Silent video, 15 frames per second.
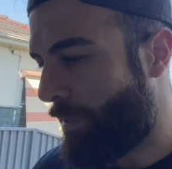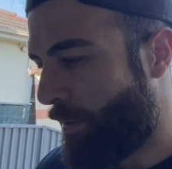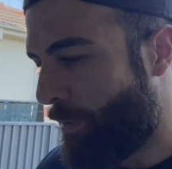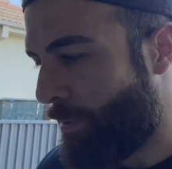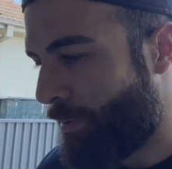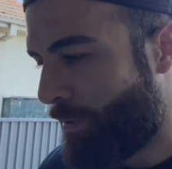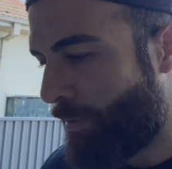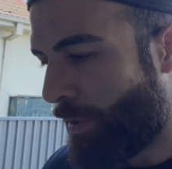
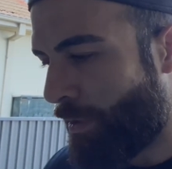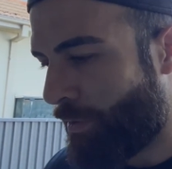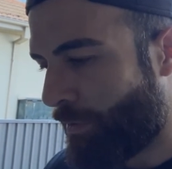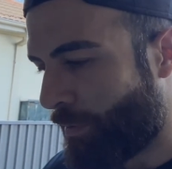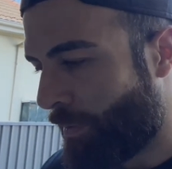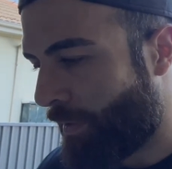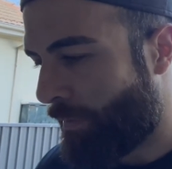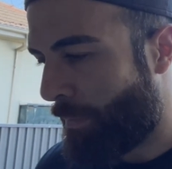or doze,
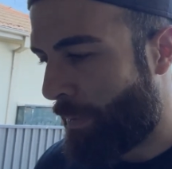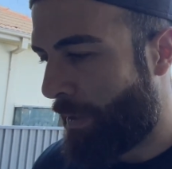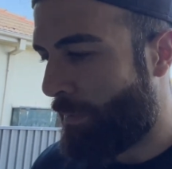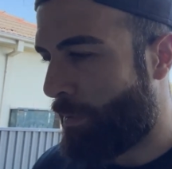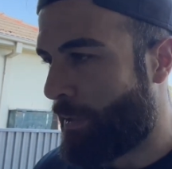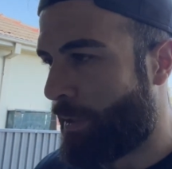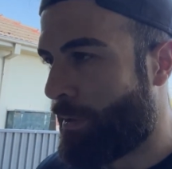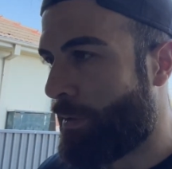or whatever
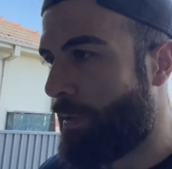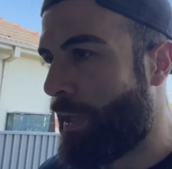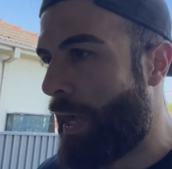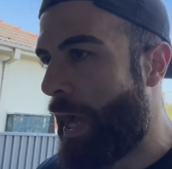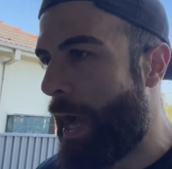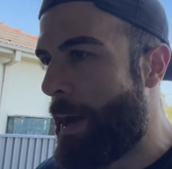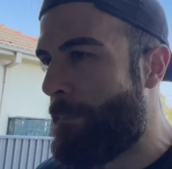people want to call it.